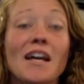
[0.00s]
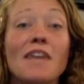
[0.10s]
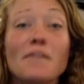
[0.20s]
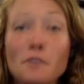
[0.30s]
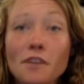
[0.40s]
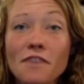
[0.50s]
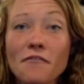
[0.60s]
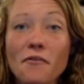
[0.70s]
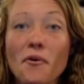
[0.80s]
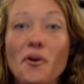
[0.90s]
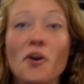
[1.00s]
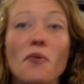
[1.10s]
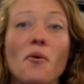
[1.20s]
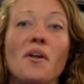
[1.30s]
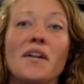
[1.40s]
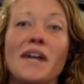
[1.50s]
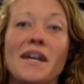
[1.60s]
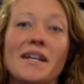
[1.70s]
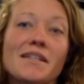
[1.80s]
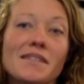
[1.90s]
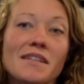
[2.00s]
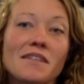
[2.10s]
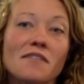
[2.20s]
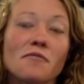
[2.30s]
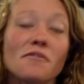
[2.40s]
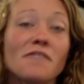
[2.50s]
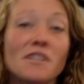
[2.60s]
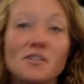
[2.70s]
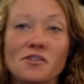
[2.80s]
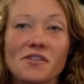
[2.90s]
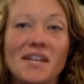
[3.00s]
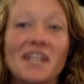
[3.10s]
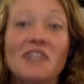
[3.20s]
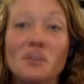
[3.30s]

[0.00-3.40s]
If you're looking for a quality hiking sandal with features like